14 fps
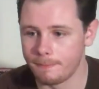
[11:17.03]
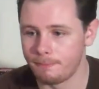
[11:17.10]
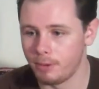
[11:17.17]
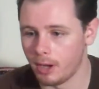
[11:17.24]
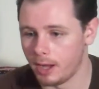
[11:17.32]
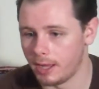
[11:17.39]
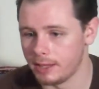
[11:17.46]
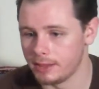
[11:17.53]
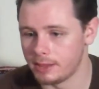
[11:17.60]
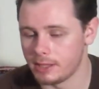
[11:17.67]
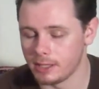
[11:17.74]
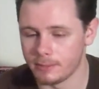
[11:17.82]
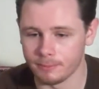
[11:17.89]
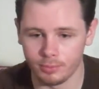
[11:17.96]
But
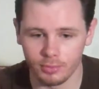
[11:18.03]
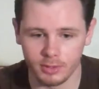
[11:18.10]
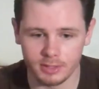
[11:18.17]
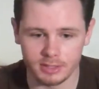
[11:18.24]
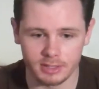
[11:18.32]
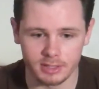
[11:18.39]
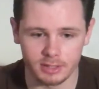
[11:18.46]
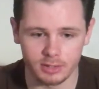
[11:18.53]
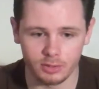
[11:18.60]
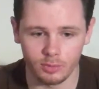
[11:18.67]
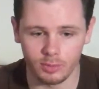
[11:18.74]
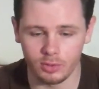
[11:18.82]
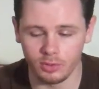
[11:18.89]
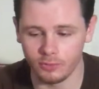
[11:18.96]
the imprisoned,
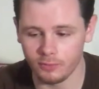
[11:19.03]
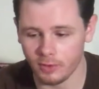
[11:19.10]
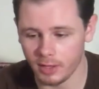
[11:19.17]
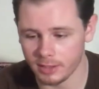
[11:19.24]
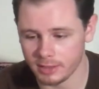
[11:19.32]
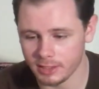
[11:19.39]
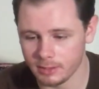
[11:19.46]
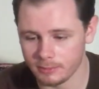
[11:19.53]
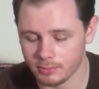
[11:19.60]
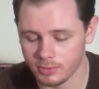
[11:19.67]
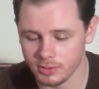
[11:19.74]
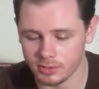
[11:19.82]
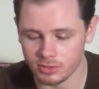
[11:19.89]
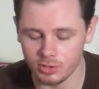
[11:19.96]
when you fought the
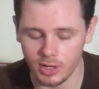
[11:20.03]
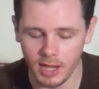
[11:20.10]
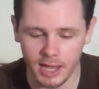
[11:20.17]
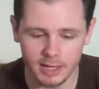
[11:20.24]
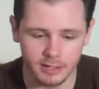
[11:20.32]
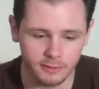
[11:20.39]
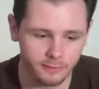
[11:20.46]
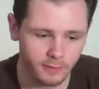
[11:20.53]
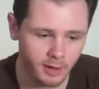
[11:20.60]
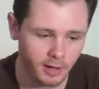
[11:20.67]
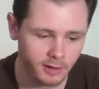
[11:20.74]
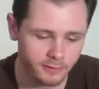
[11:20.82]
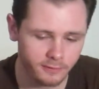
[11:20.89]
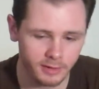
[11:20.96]
imprisoned, you had to
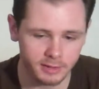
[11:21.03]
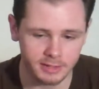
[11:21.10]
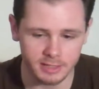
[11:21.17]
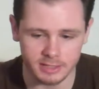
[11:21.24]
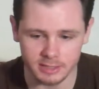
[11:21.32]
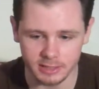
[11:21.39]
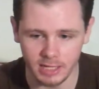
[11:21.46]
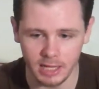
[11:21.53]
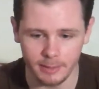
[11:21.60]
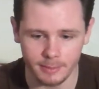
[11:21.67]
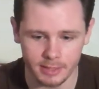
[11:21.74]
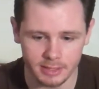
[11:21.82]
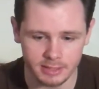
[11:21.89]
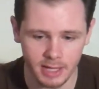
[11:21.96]
fight the
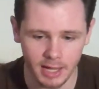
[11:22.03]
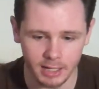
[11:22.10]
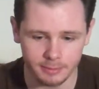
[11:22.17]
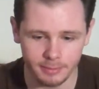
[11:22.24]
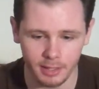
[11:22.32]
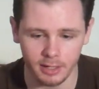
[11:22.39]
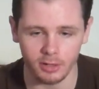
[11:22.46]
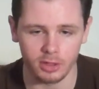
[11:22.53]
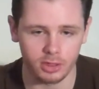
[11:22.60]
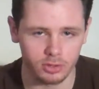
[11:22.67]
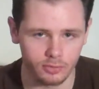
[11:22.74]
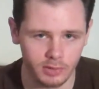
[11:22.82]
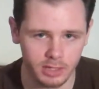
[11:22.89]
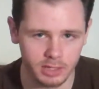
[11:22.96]
same exact battle
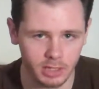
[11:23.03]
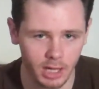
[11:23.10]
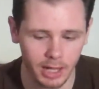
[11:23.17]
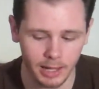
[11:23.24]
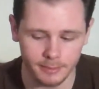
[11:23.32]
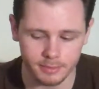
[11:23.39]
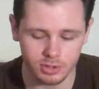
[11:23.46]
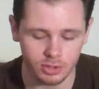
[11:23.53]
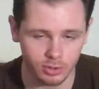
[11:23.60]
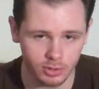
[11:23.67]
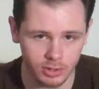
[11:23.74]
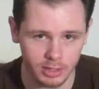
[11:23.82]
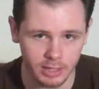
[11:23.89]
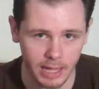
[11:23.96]
3 times
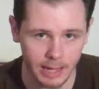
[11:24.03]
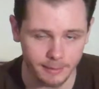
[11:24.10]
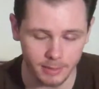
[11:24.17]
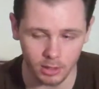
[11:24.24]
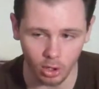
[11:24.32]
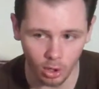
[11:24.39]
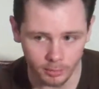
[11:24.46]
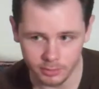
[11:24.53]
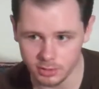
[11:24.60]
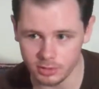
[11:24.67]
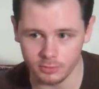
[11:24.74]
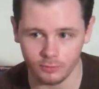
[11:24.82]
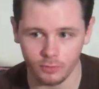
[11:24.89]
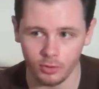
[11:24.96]
during the game, and
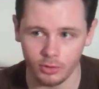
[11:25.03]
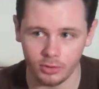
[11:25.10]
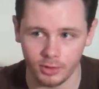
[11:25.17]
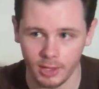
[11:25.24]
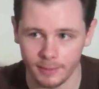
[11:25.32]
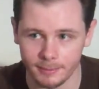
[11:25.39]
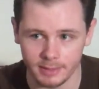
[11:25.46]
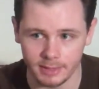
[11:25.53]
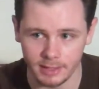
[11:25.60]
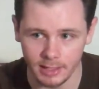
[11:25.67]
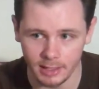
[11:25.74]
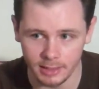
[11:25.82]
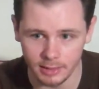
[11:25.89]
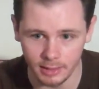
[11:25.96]
almost a 4th time at
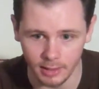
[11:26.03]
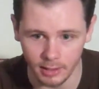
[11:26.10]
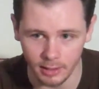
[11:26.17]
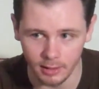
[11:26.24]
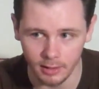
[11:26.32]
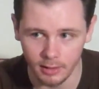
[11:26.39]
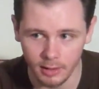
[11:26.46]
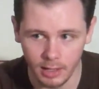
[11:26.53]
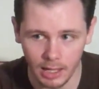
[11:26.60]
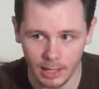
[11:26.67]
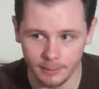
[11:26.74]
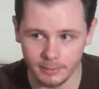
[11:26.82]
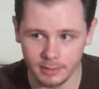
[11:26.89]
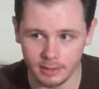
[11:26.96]
the end there.
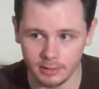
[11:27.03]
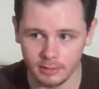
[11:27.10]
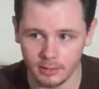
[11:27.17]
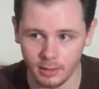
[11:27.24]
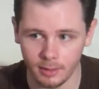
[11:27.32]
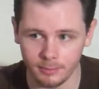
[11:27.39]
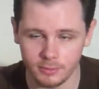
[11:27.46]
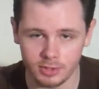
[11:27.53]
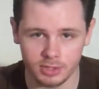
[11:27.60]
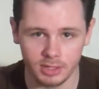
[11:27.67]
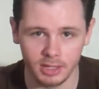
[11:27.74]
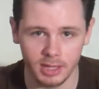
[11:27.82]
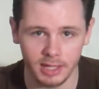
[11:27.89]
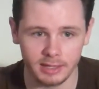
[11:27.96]
I mean, I'm
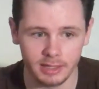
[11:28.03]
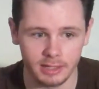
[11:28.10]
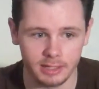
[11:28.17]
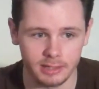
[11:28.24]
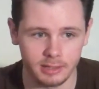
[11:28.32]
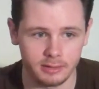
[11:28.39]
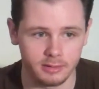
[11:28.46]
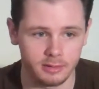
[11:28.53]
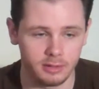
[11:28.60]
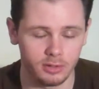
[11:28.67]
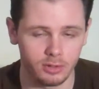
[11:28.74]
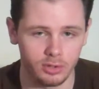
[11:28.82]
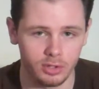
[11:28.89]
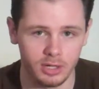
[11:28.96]
just glad that,
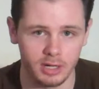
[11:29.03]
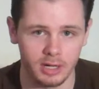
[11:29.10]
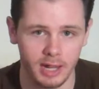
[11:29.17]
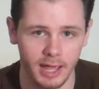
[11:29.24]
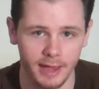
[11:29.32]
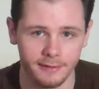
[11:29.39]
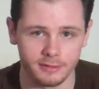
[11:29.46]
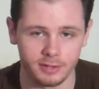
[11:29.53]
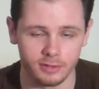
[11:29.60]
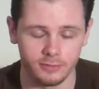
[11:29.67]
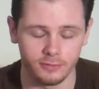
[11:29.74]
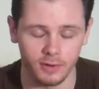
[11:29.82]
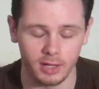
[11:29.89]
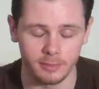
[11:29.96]
you know, you didn't have to
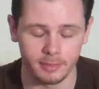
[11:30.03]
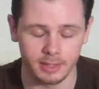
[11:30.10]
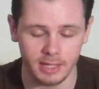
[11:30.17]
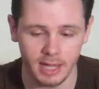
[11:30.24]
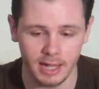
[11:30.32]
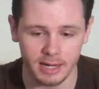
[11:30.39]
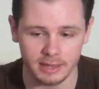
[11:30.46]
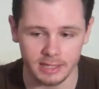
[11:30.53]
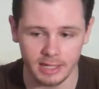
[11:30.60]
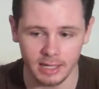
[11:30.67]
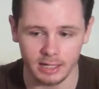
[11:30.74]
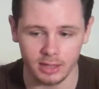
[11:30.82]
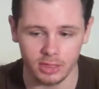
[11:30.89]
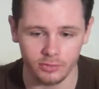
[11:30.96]
fight him again at the
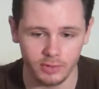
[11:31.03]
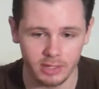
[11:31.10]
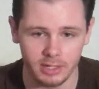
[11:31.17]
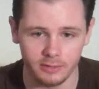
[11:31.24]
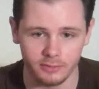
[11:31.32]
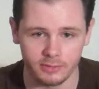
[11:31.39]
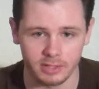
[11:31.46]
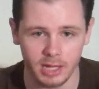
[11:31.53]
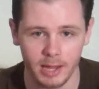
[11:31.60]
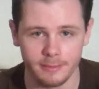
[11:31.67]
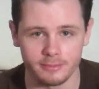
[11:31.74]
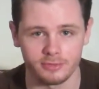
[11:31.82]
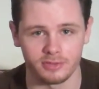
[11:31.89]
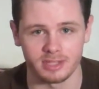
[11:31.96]
end. 3 different
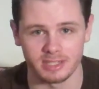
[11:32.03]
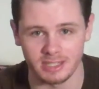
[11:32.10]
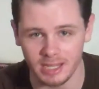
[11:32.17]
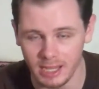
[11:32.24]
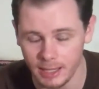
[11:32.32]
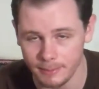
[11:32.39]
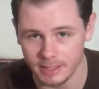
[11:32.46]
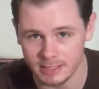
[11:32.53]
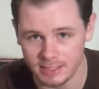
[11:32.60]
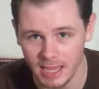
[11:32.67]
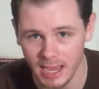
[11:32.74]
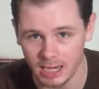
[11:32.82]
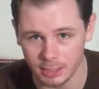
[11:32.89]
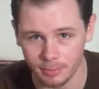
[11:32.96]
times for the same
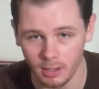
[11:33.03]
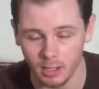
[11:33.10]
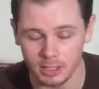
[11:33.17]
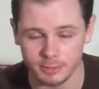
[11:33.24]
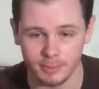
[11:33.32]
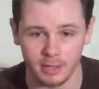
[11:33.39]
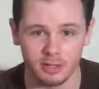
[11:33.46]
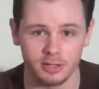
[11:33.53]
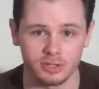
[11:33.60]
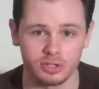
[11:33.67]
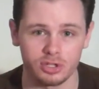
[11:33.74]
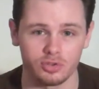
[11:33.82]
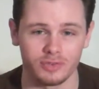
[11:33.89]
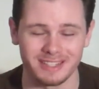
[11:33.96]
exact boss battle is
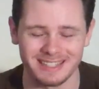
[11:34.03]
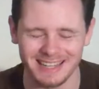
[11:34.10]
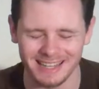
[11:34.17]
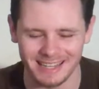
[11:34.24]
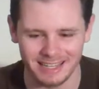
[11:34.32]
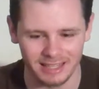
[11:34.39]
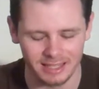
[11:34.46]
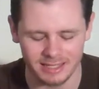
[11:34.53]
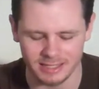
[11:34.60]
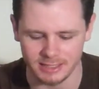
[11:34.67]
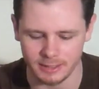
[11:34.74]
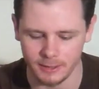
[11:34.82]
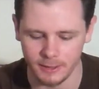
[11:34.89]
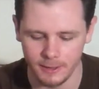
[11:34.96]
just ridiculous.